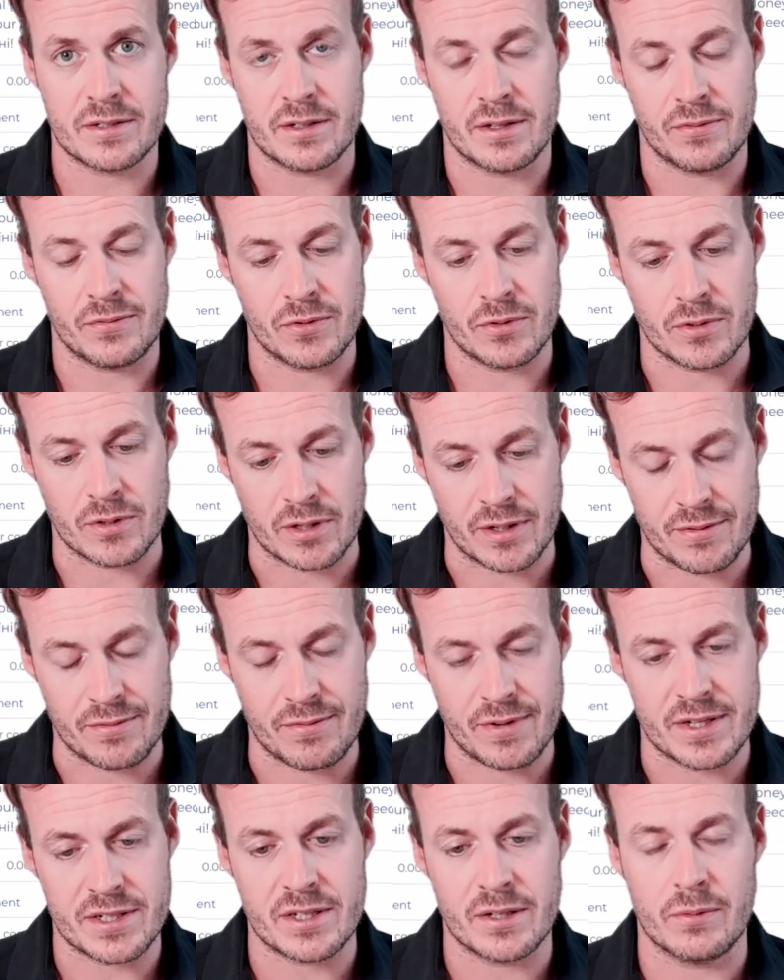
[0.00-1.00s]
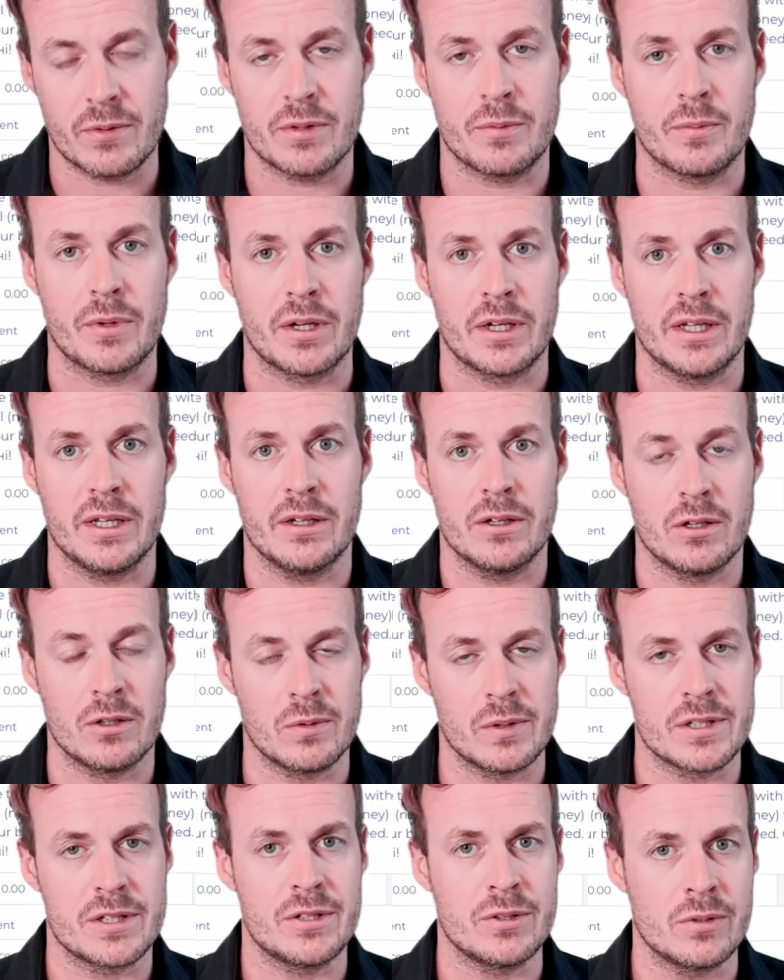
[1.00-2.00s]
If you are investing with money,
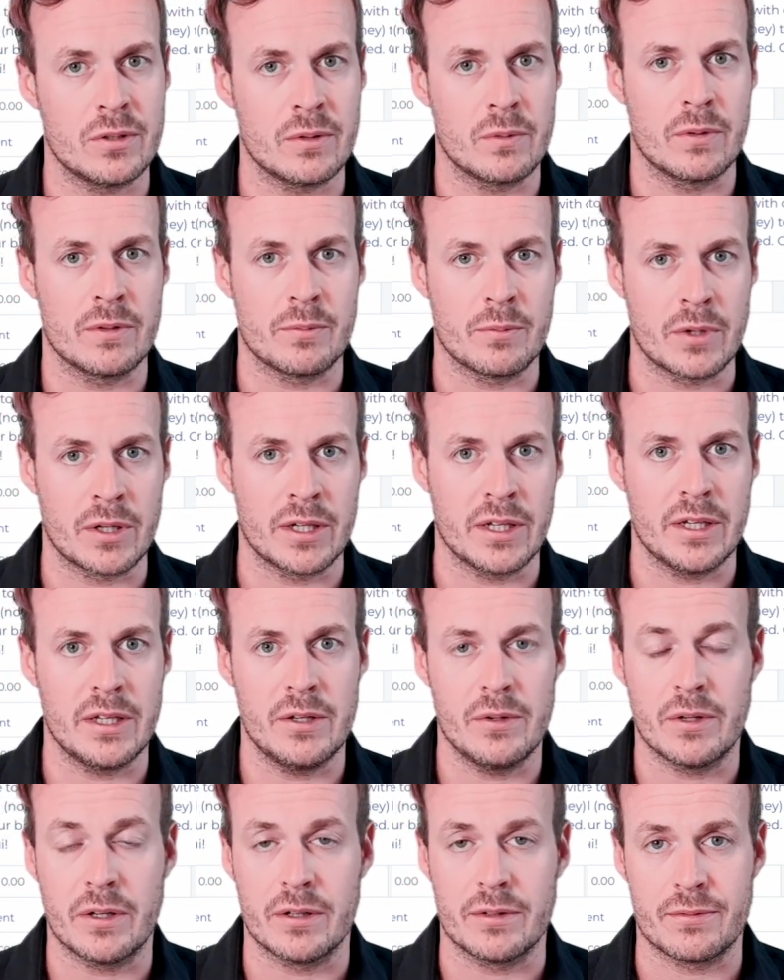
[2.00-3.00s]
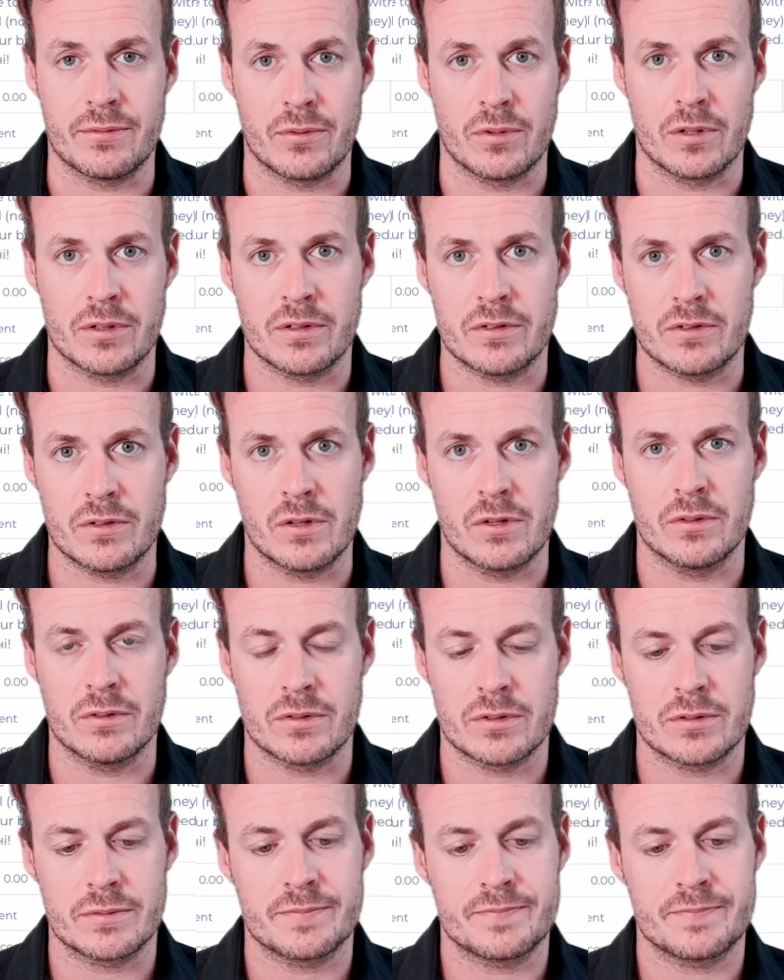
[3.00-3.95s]
always do it with money you can afford to lose.